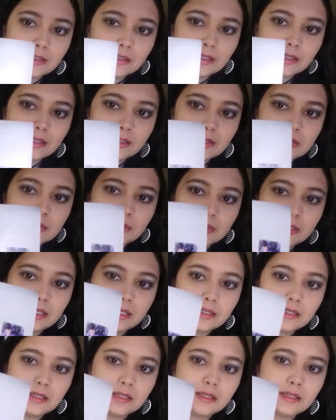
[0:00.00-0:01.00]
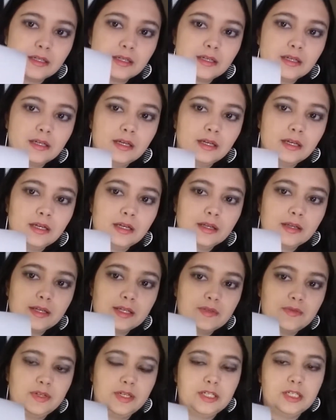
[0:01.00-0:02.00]
And this one here.
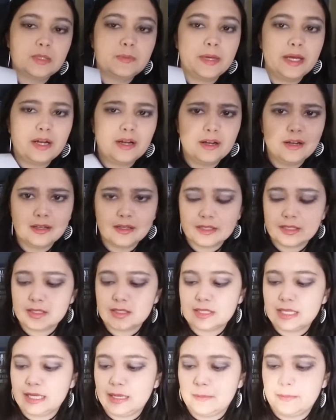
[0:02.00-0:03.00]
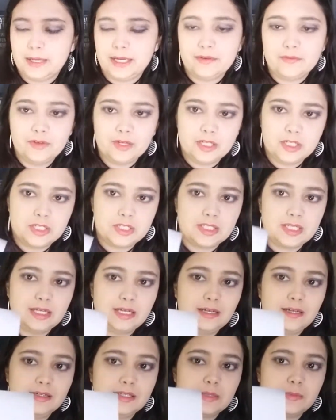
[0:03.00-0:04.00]
This finish is better. This is like a matte finish
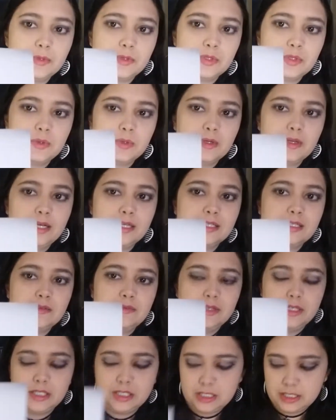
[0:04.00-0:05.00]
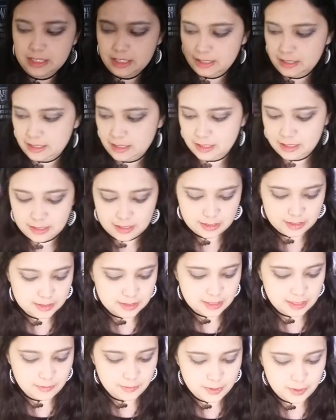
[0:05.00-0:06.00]
as opposed to a glossy finish, and I think like this
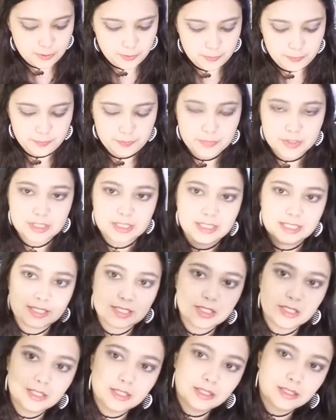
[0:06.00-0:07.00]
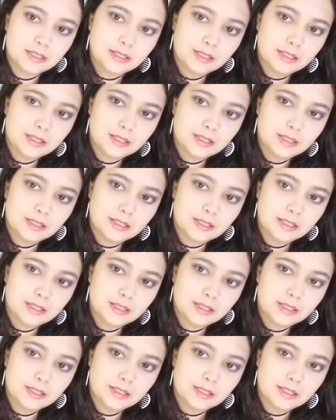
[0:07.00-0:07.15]
came out much nicer.